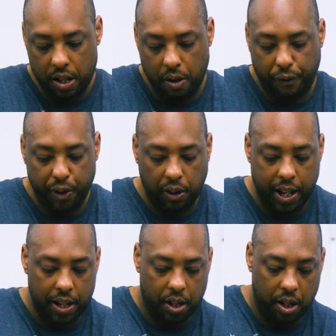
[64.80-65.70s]
it, you feel
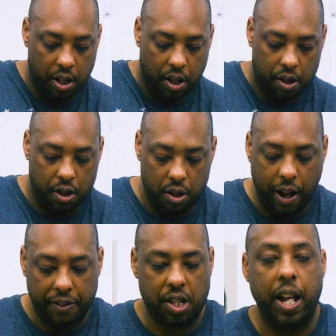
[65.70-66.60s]
like you
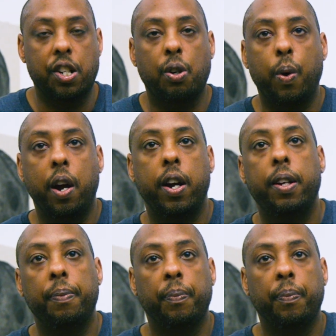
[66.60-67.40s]
have a sanctuary,